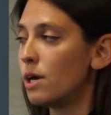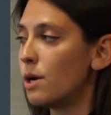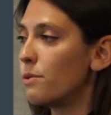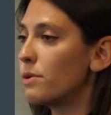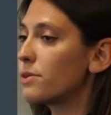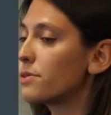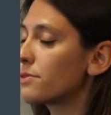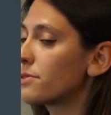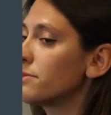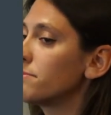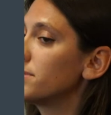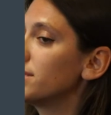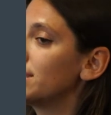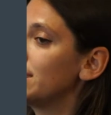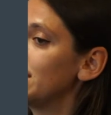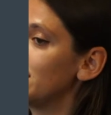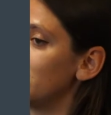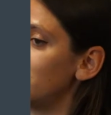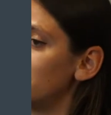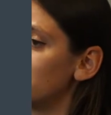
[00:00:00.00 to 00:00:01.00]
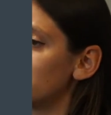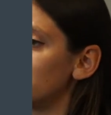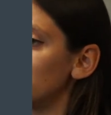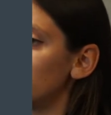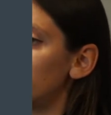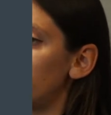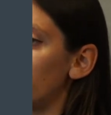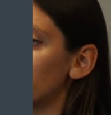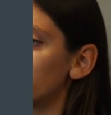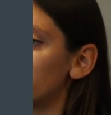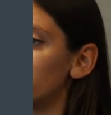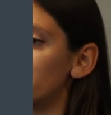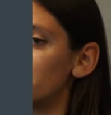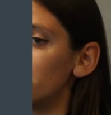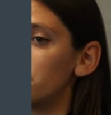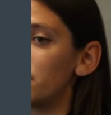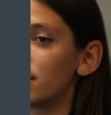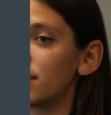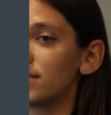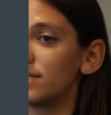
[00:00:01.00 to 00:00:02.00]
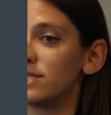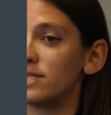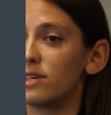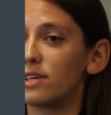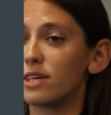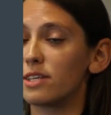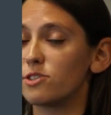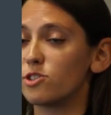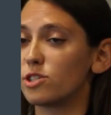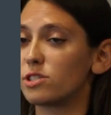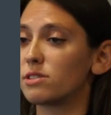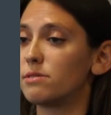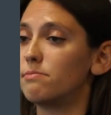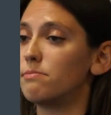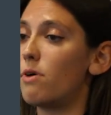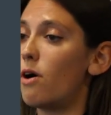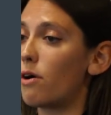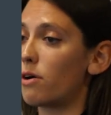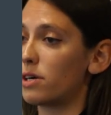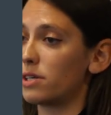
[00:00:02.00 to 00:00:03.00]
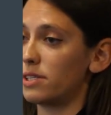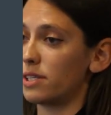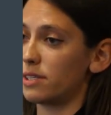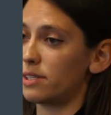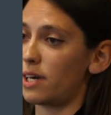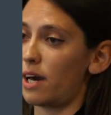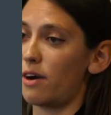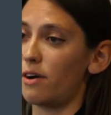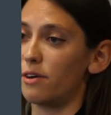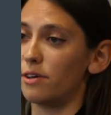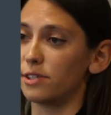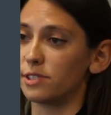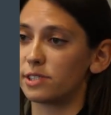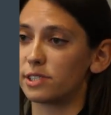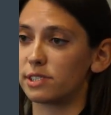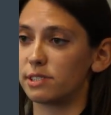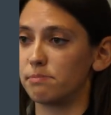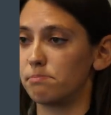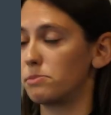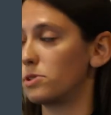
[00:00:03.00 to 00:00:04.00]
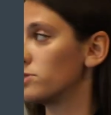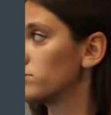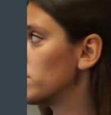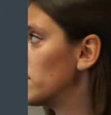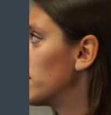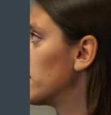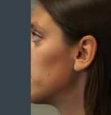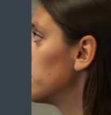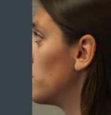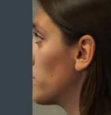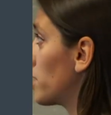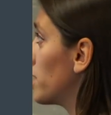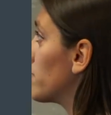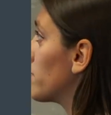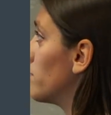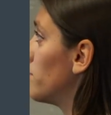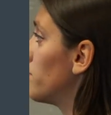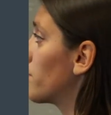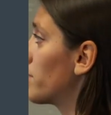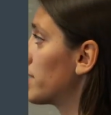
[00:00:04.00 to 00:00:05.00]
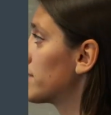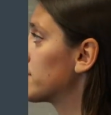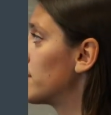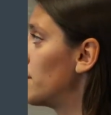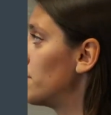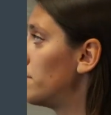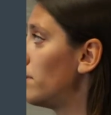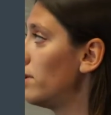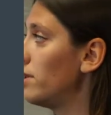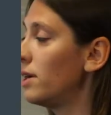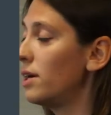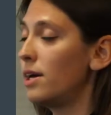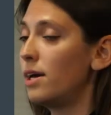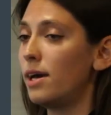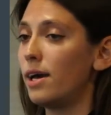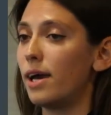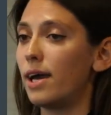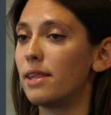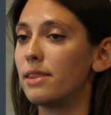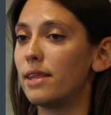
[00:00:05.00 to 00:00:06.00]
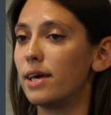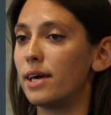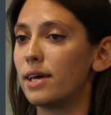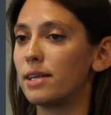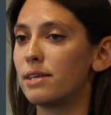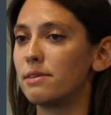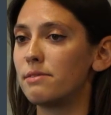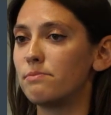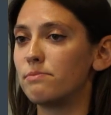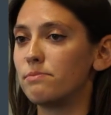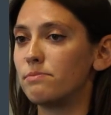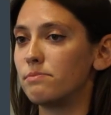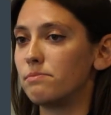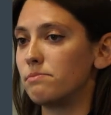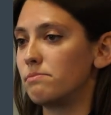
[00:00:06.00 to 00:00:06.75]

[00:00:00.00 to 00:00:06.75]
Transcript: With Room, this is easily possible because you can just mock the DAOs using Mockito, for example, and then